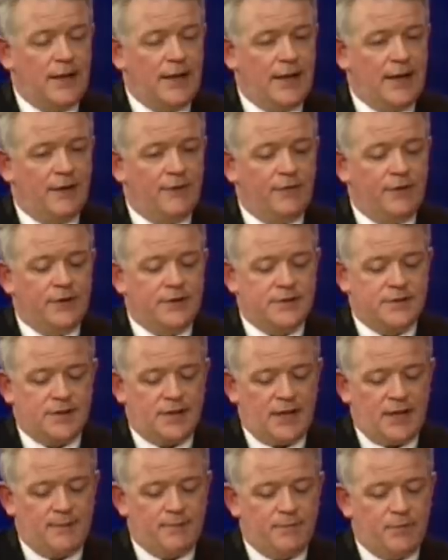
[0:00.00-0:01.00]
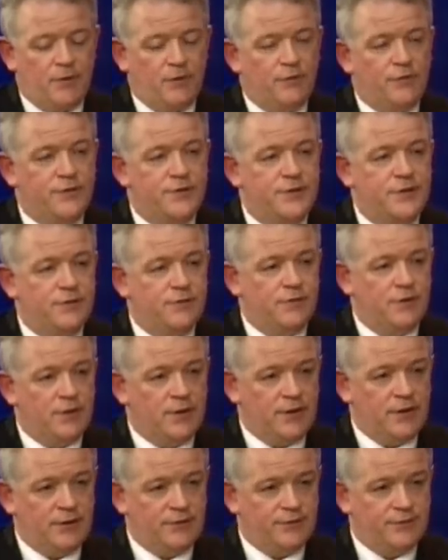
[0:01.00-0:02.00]
areas, and poverty
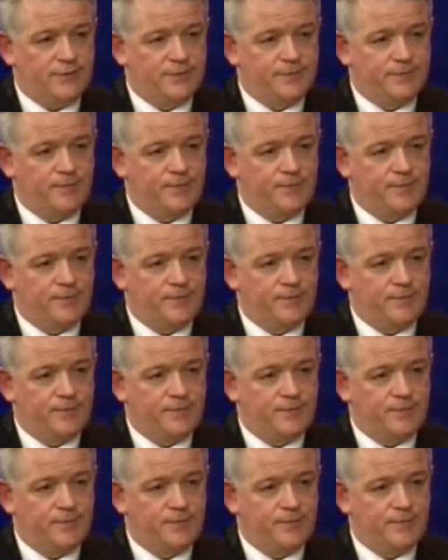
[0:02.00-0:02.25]
relief.